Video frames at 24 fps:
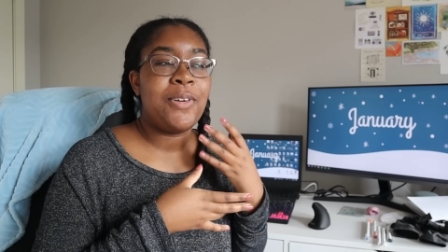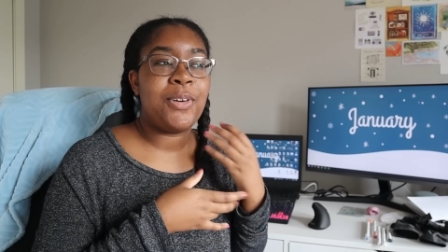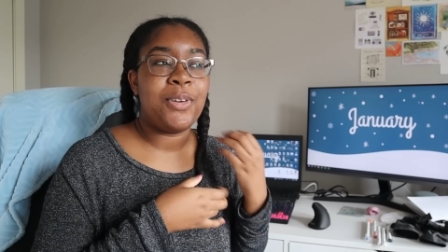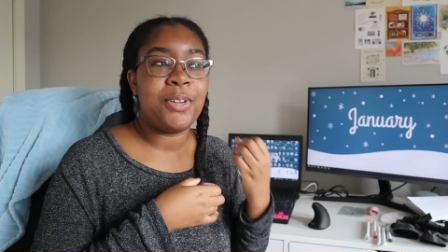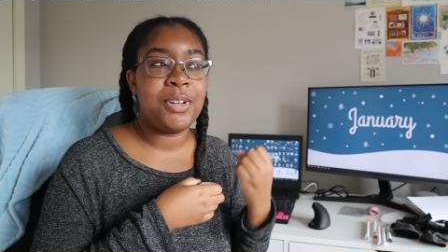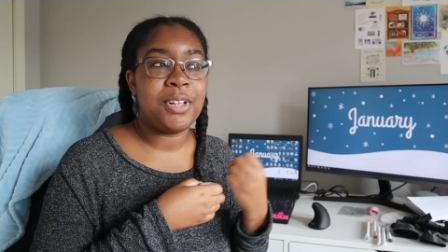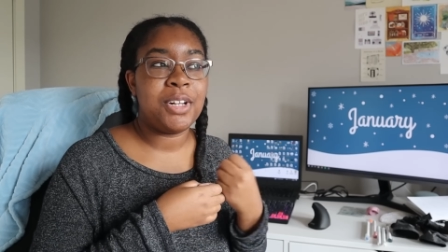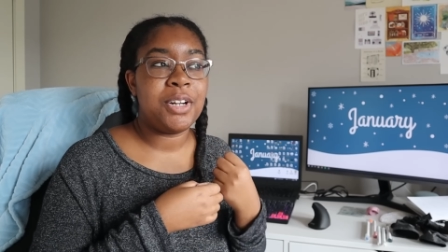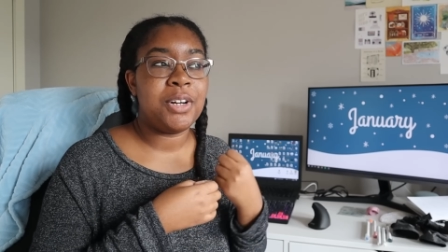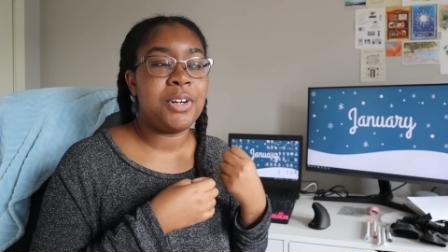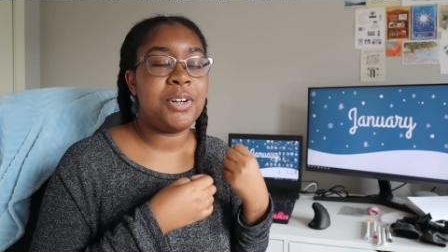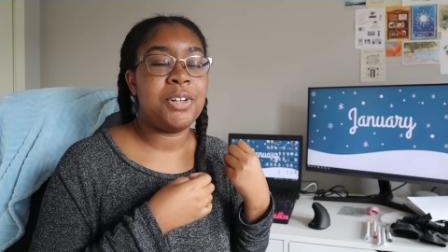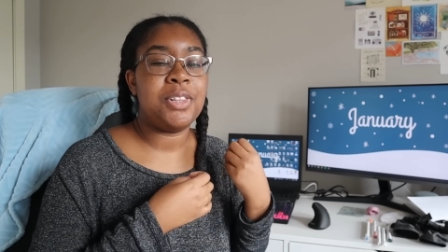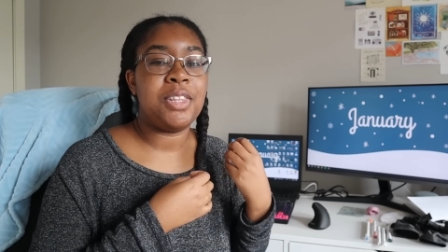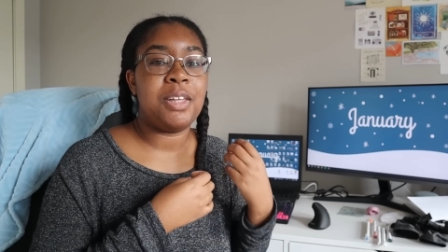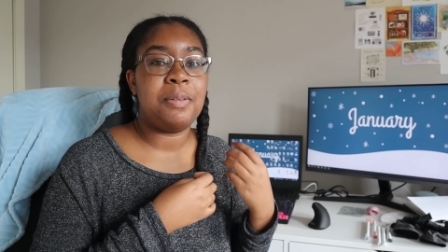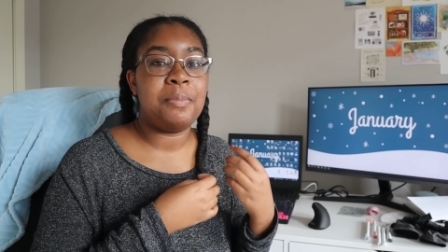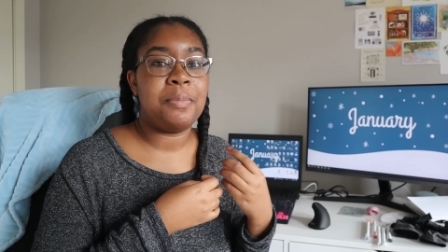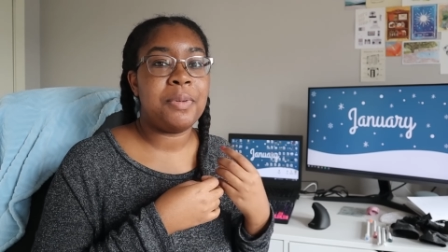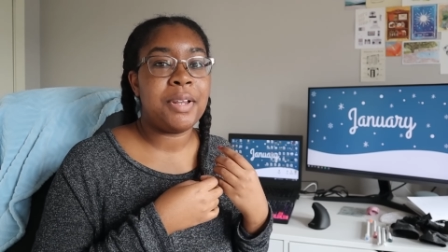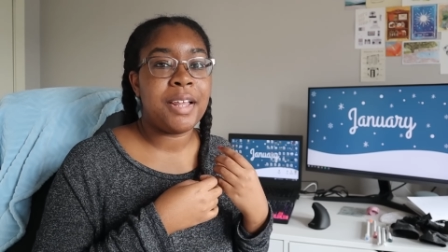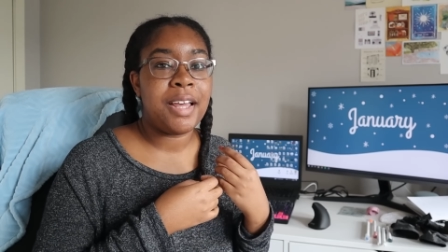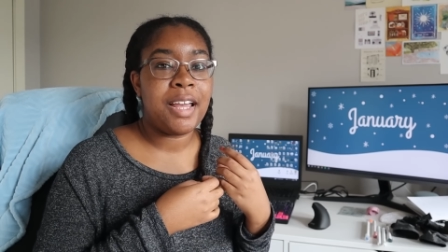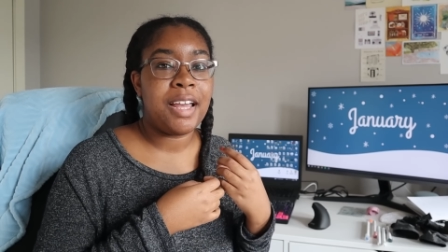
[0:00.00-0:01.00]
earlier
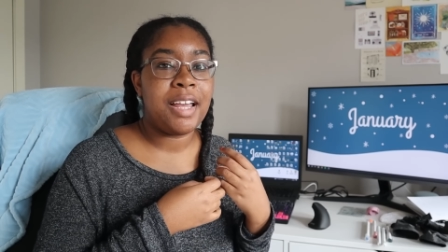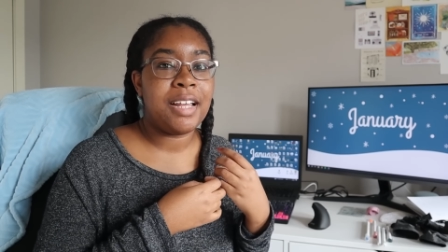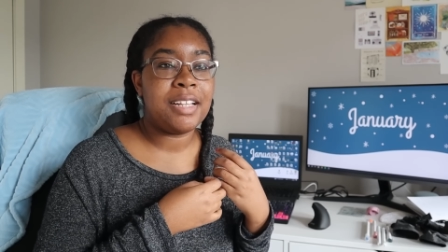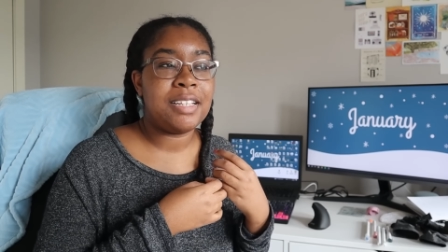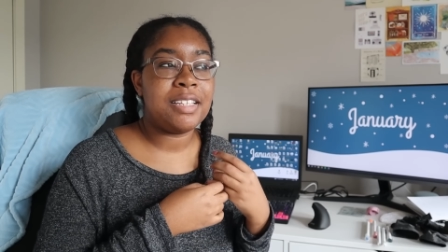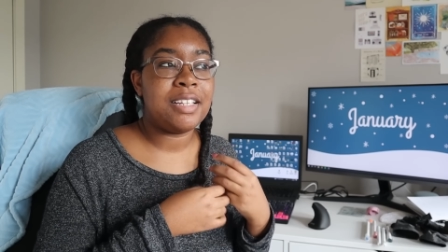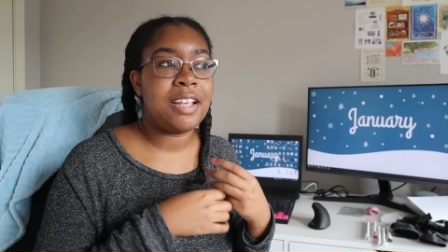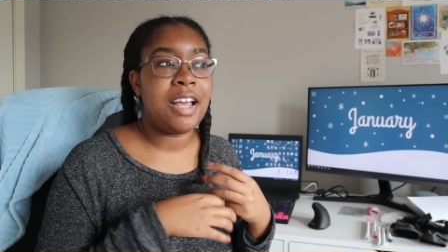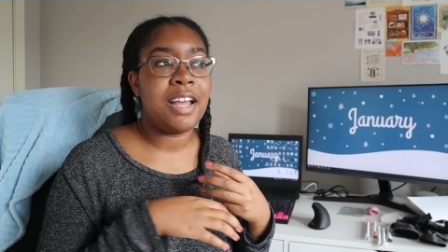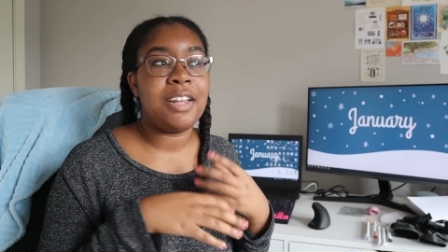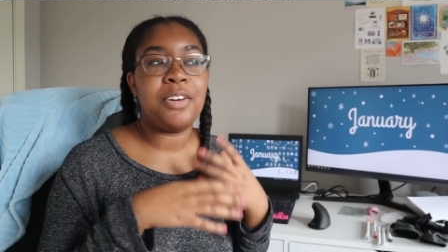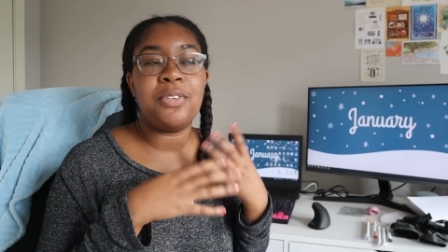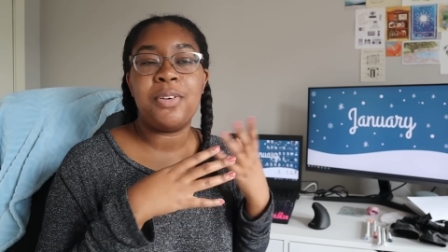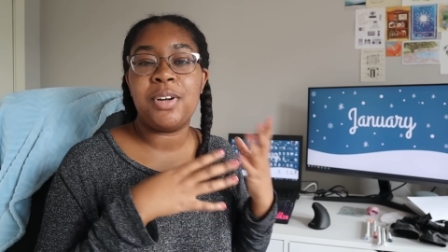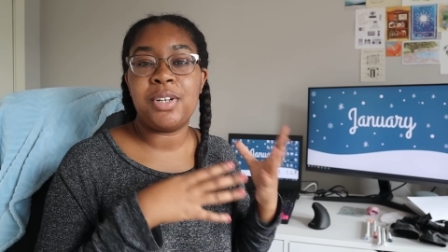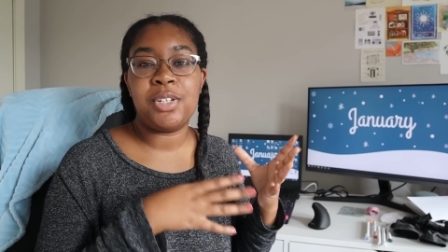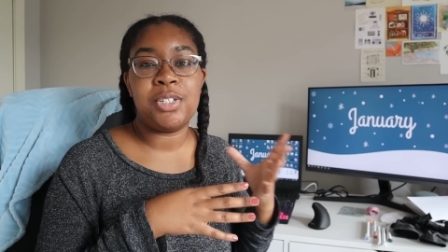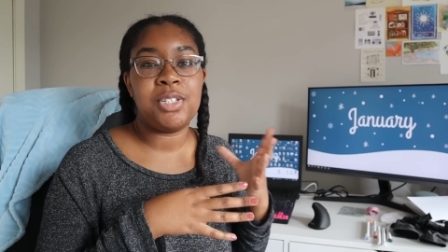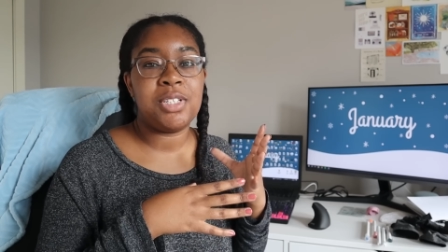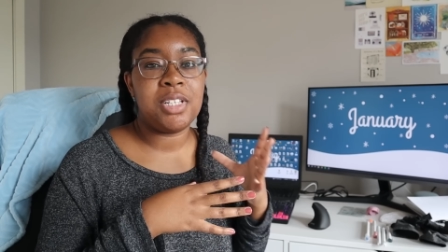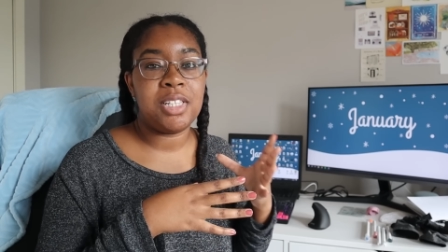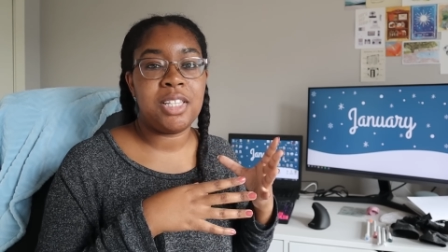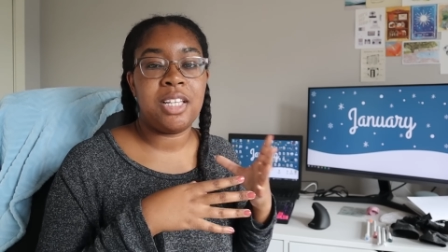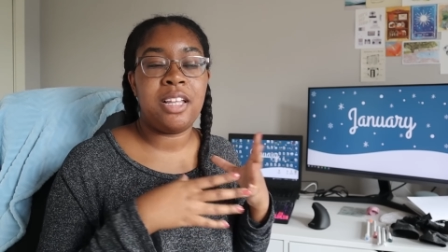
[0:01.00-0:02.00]
than planned. I know I
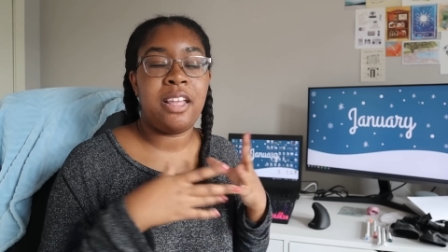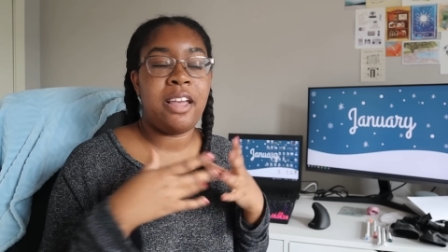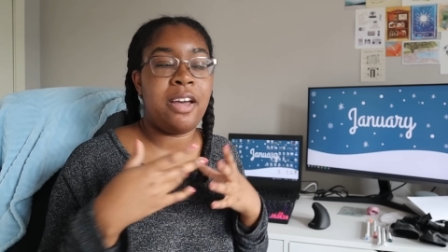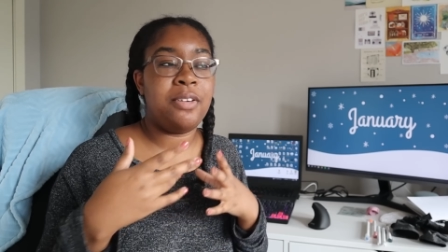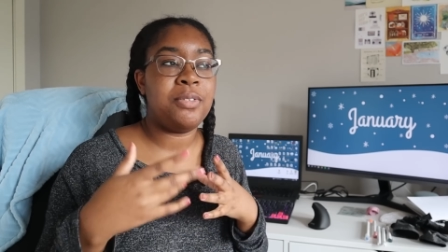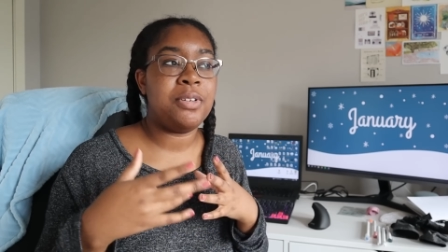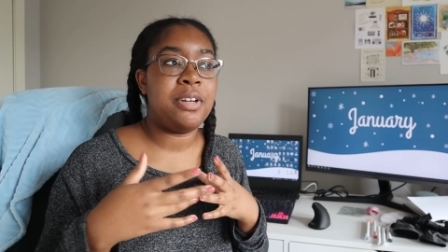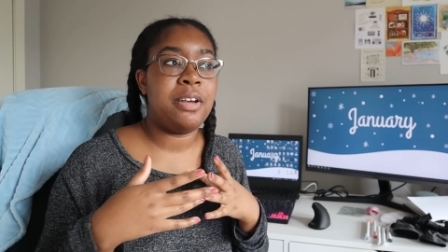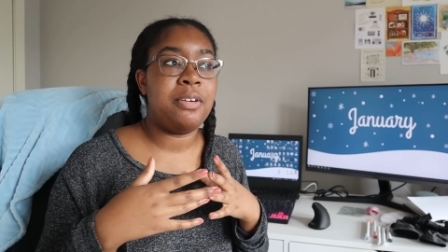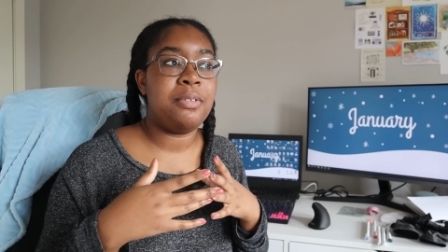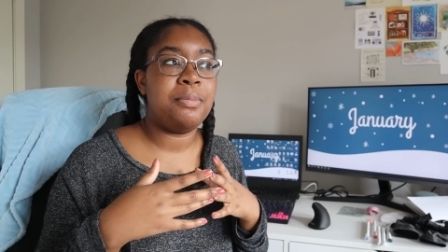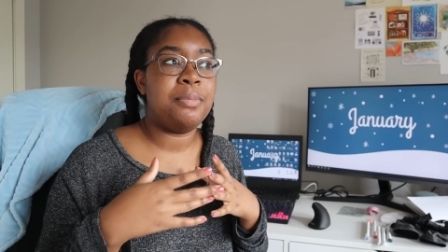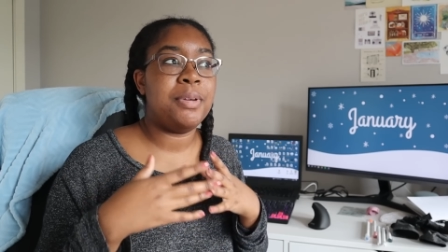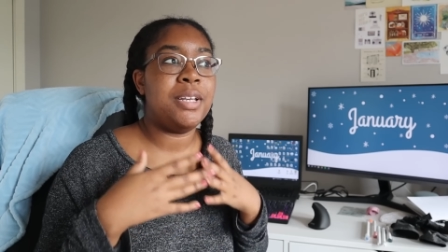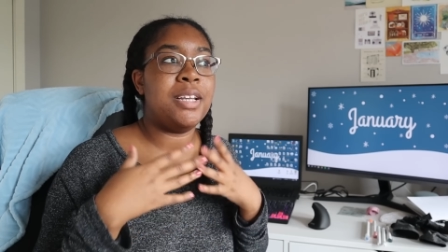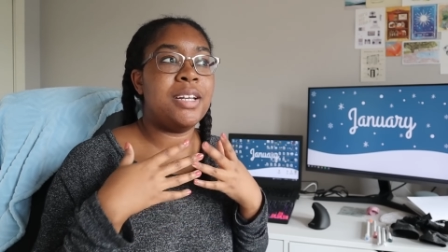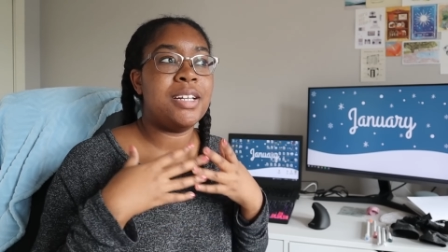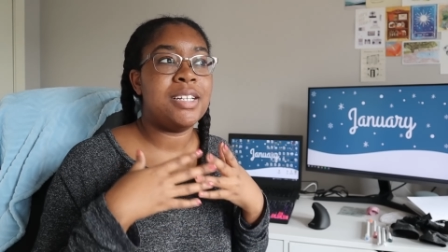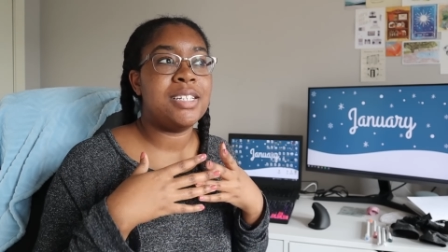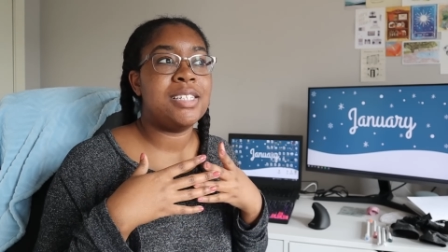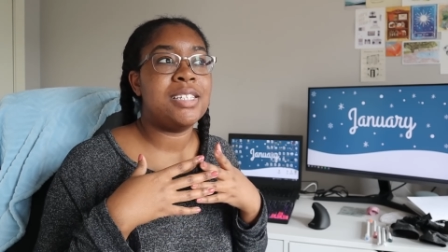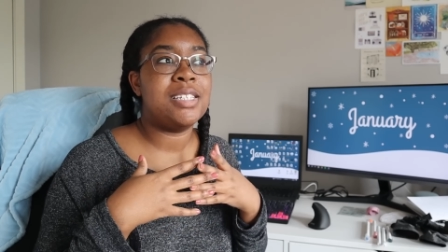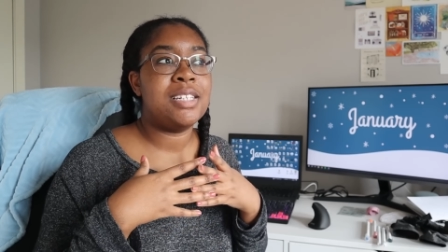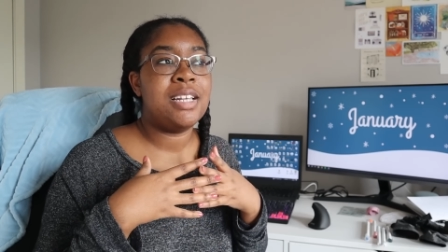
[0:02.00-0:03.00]
just did the countdown
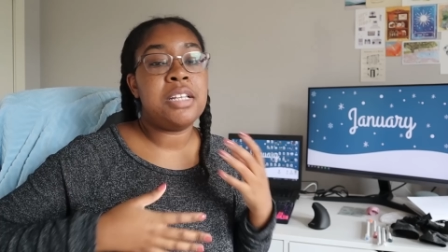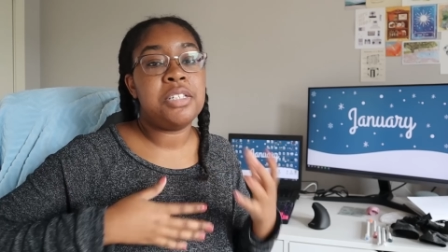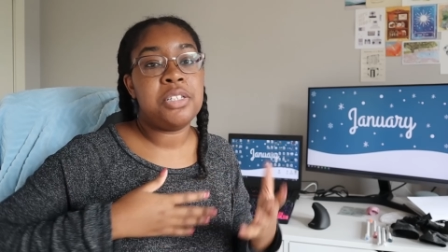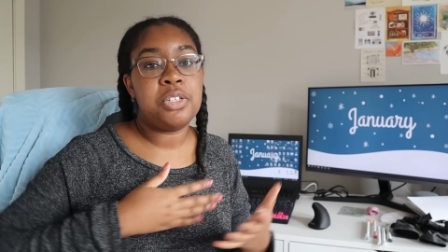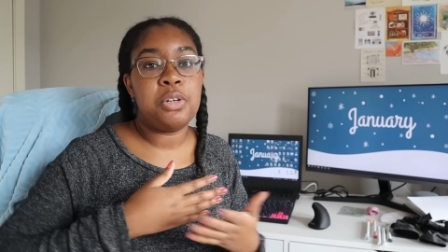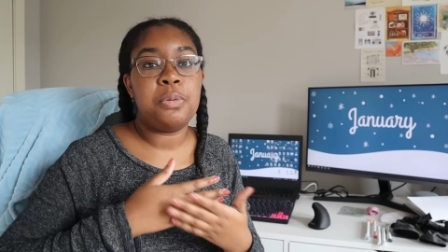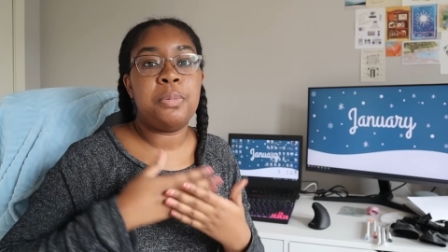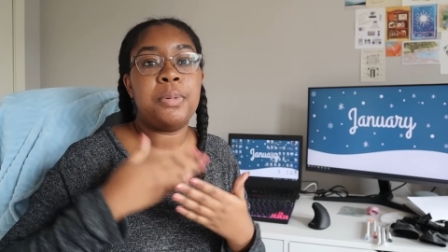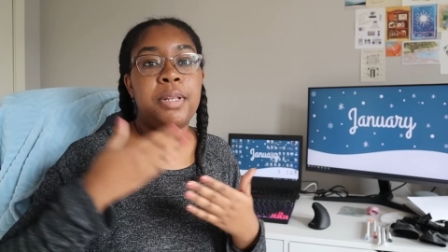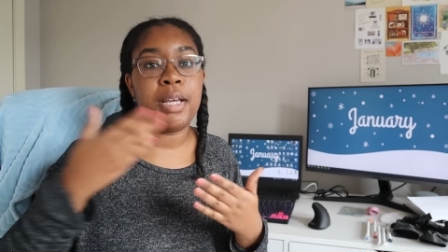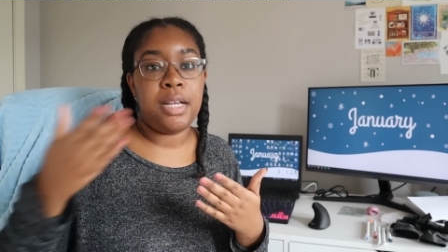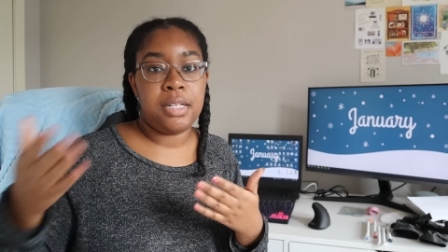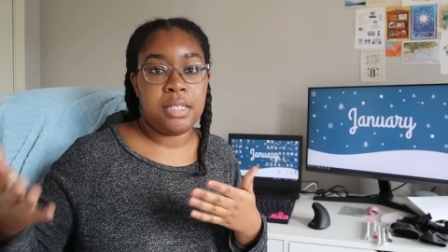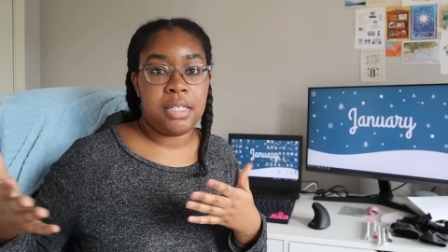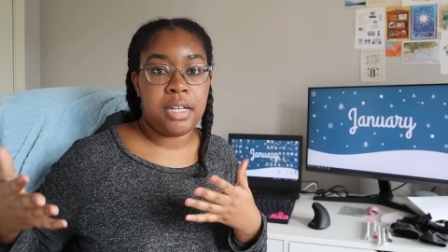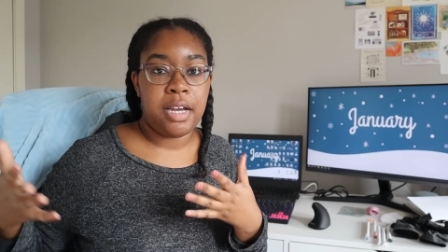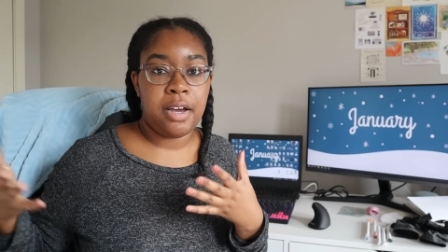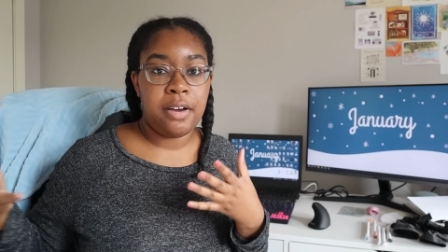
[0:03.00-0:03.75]
because I still plan to